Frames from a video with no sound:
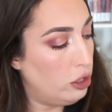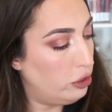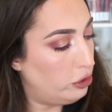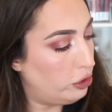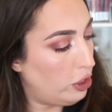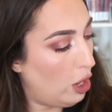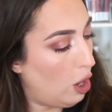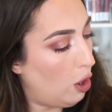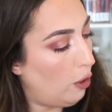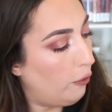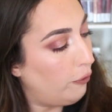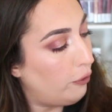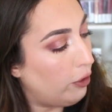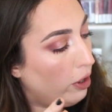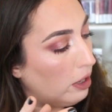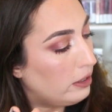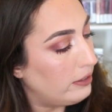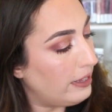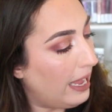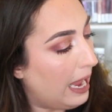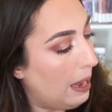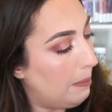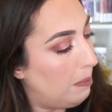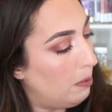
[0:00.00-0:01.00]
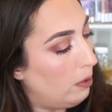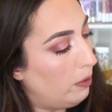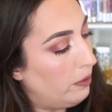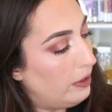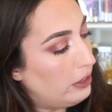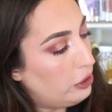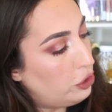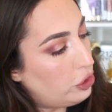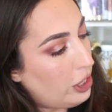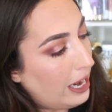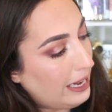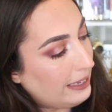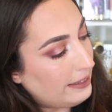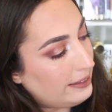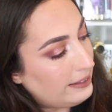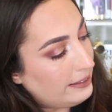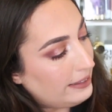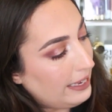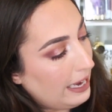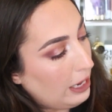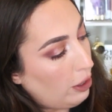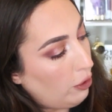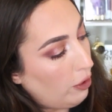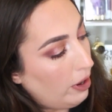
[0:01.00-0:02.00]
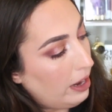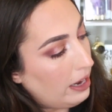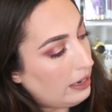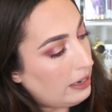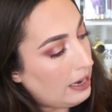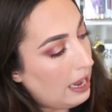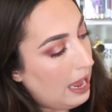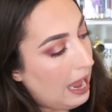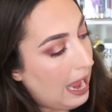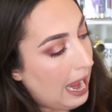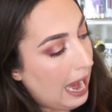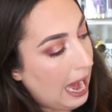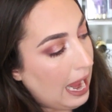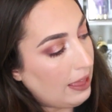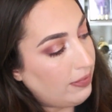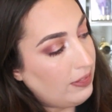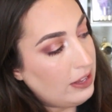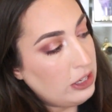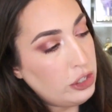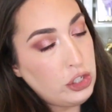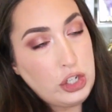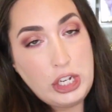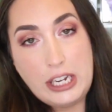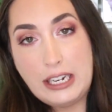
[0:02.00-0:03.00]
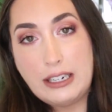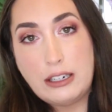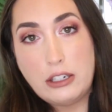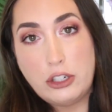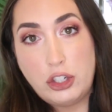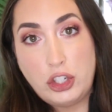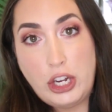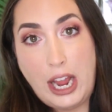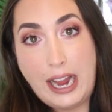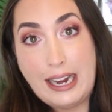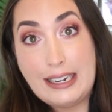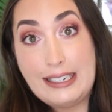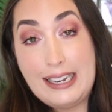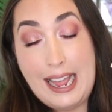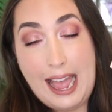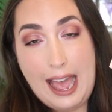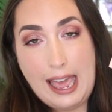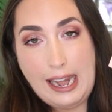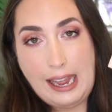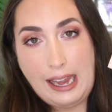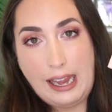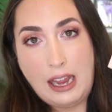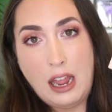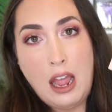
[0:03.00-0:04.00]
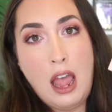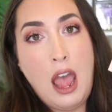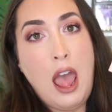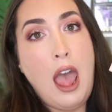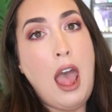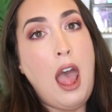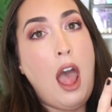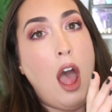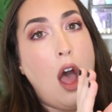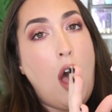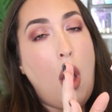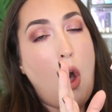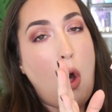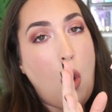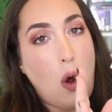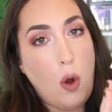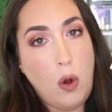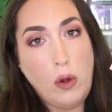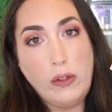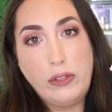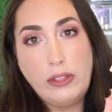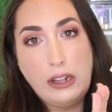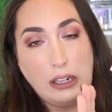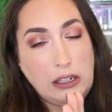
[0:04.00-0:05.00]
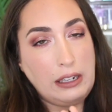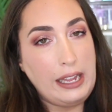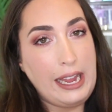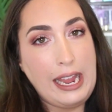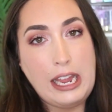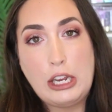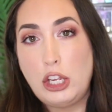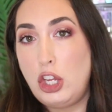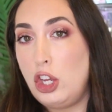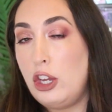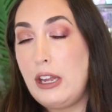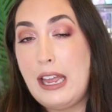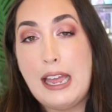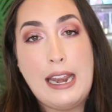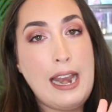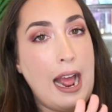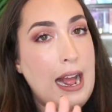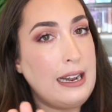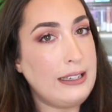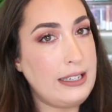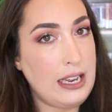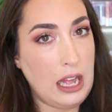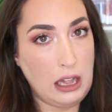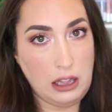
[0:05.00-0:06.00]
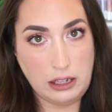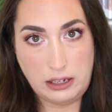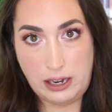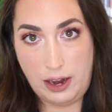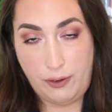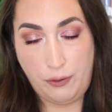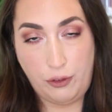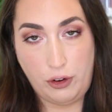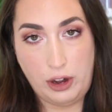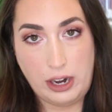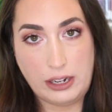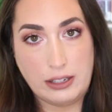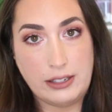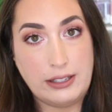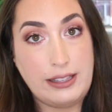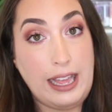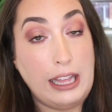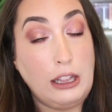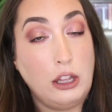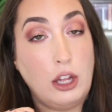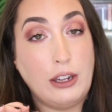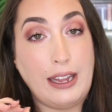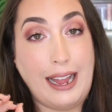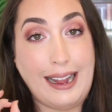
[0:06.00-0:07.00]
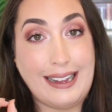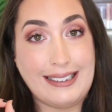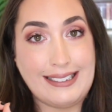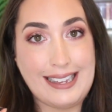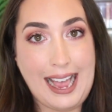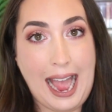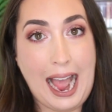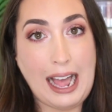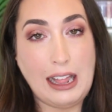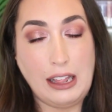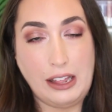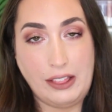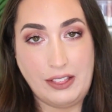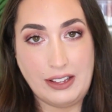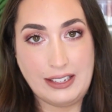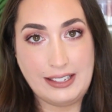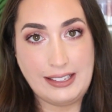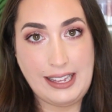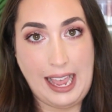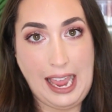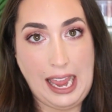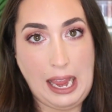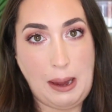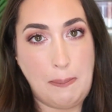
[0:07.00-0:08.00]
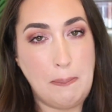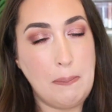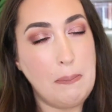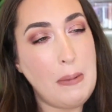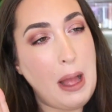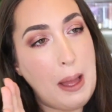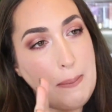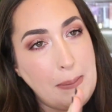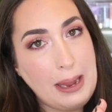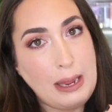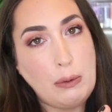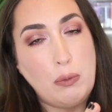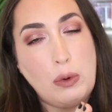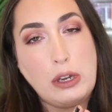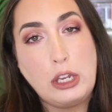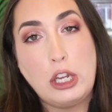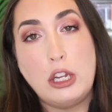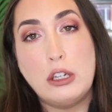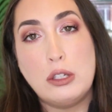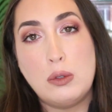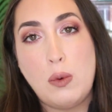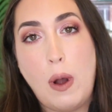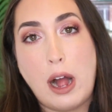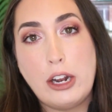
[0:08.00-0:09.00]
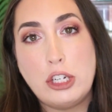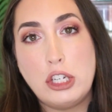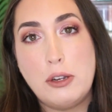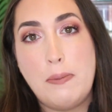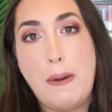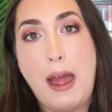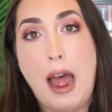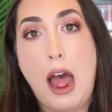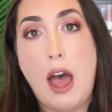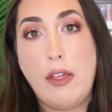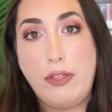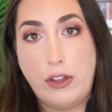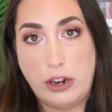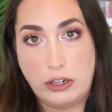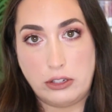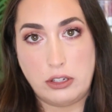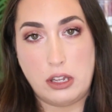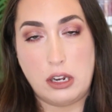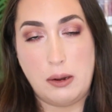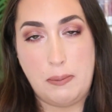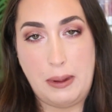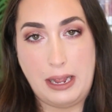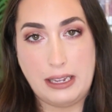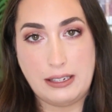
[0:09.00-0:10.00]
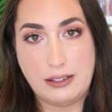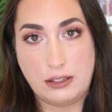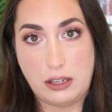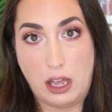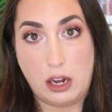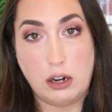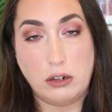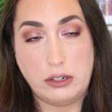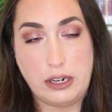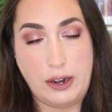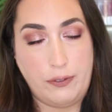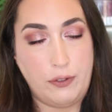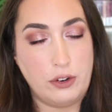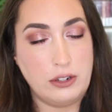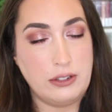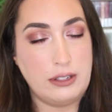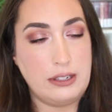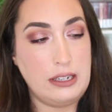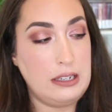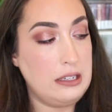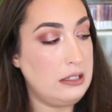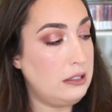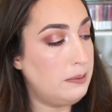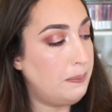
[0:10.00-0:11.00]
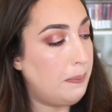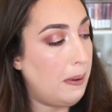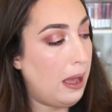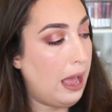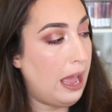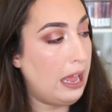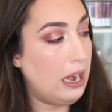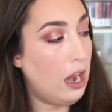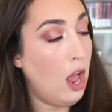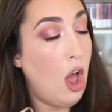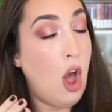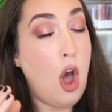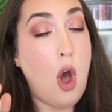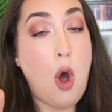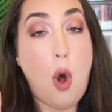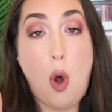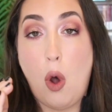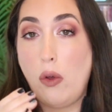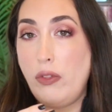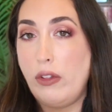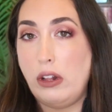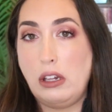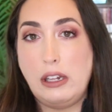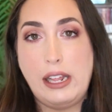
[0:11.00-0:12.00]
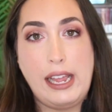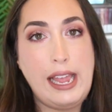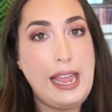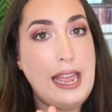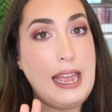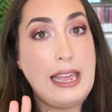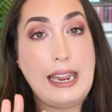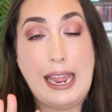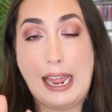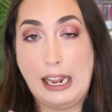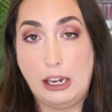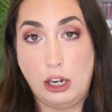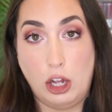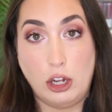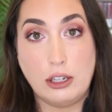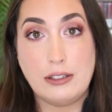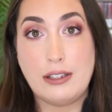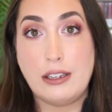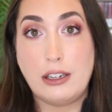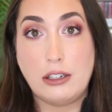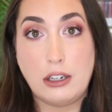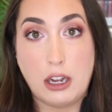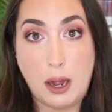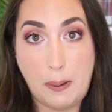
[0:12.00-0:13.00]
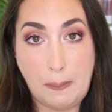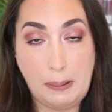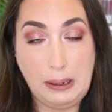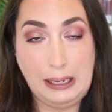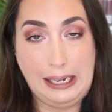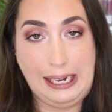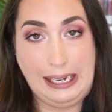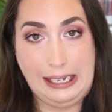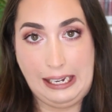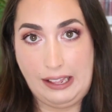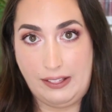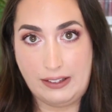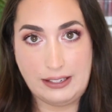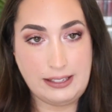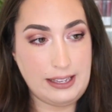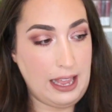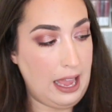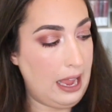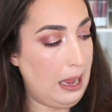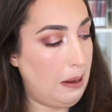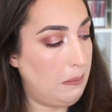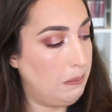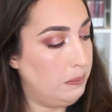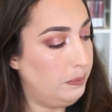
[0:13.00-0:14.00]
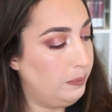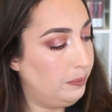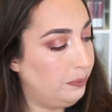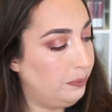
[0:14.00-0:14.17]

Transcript: So for example, this shade Secret and this shade Teddy on the lid, you cannot tell a difference. They look exactly the same. I mean, when you swatch them out, there's going to be subtle differences, but on the lid, it looks completely the same.